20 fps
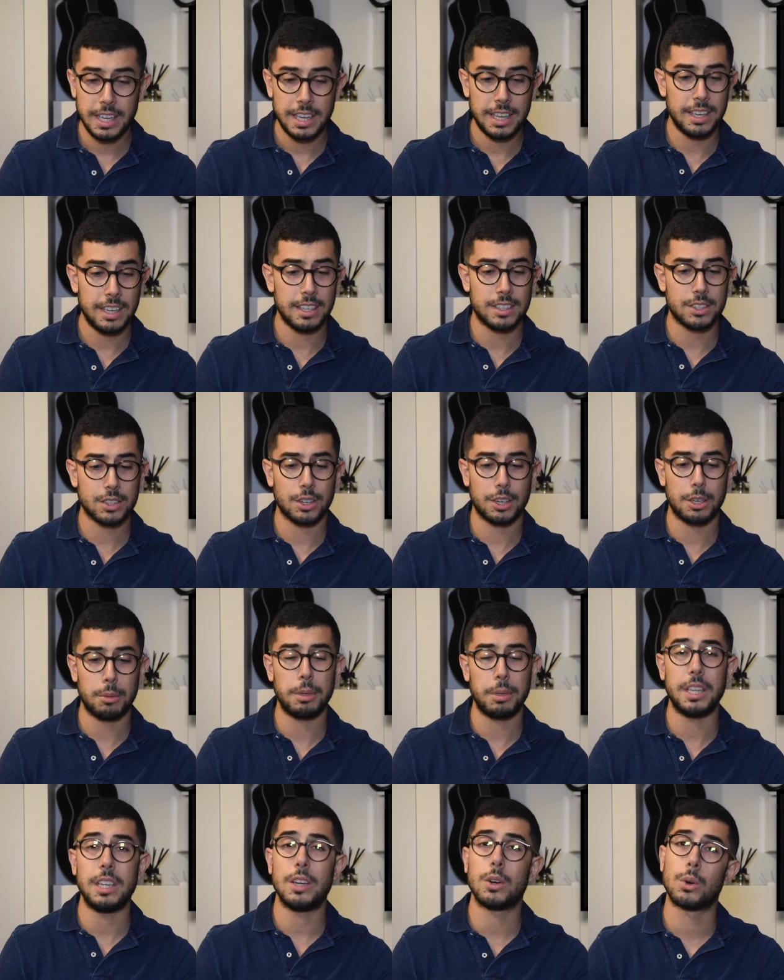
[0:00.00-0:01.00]
It's gonna
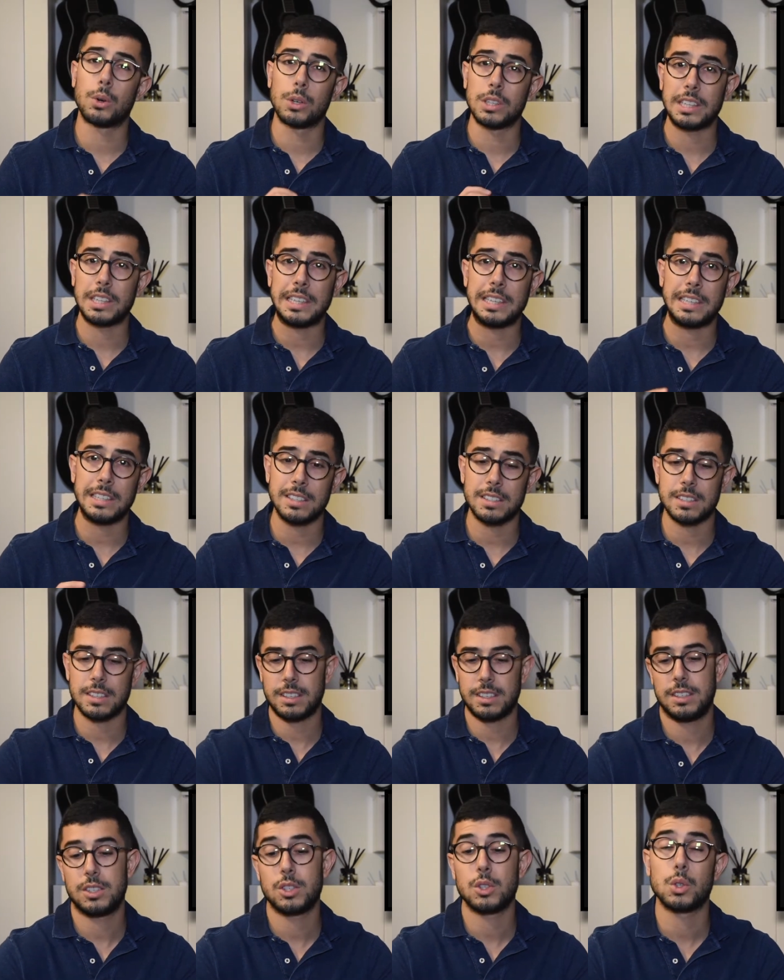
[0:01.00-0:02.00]
be
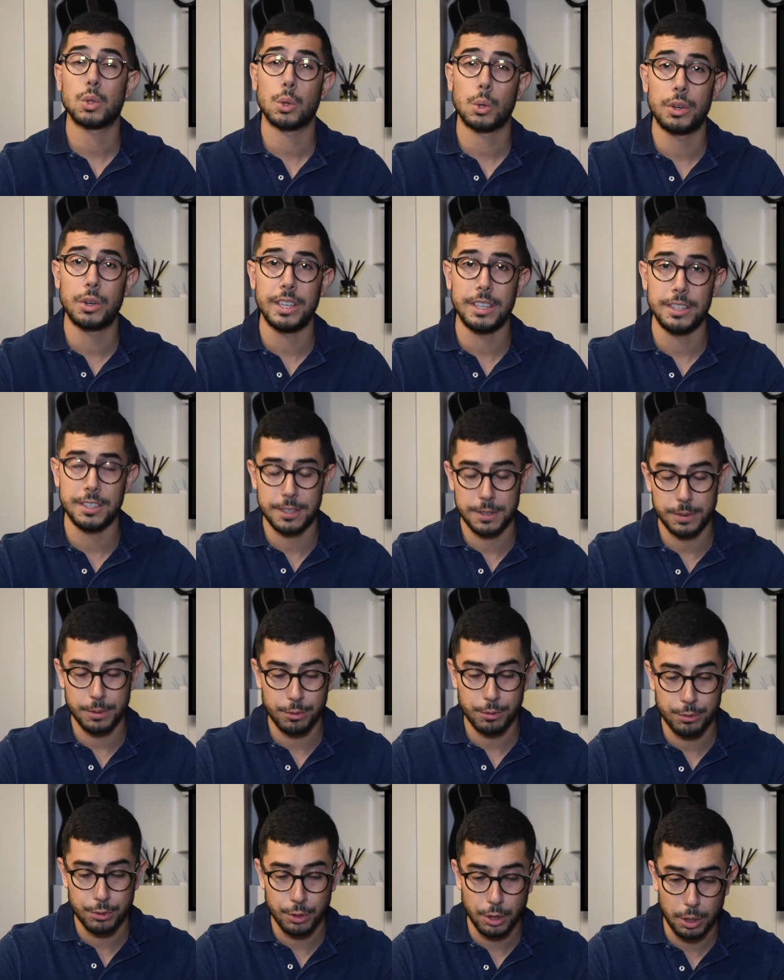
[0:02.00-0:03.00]
Orleans Stories
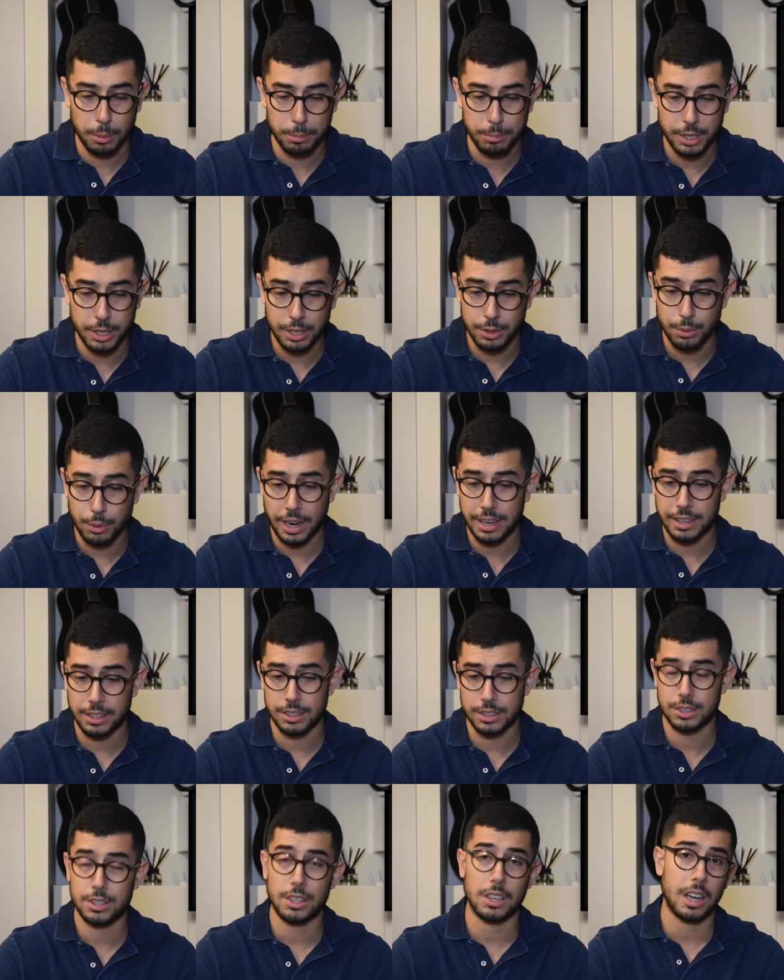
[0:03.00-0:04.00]
from
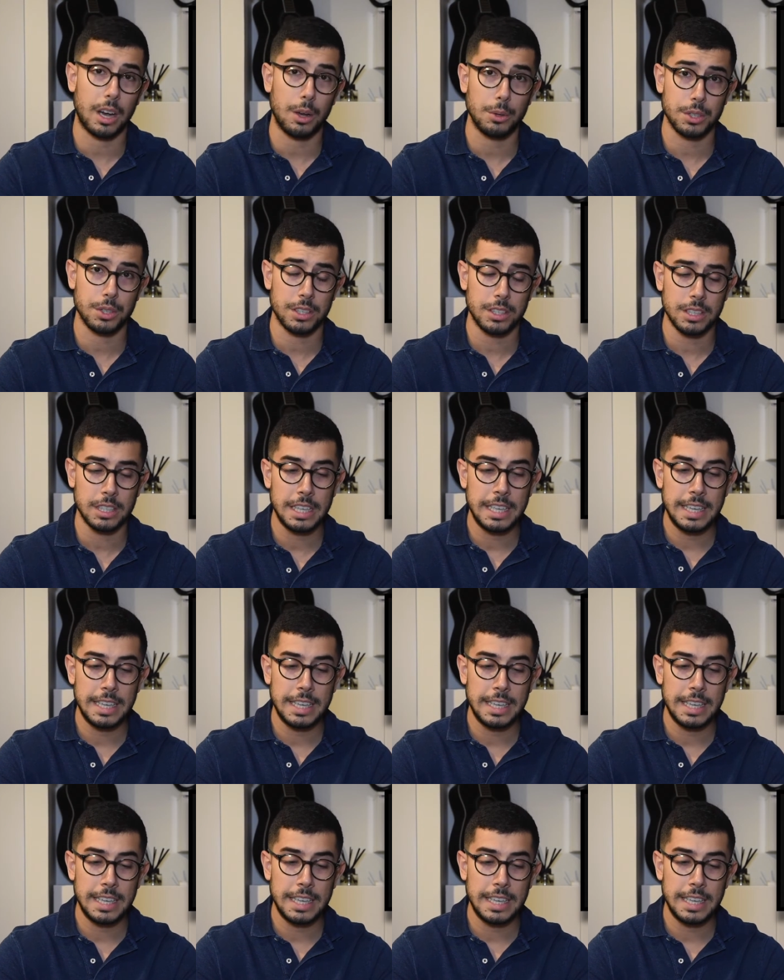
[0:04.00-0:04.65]
Rainer Stockhausen.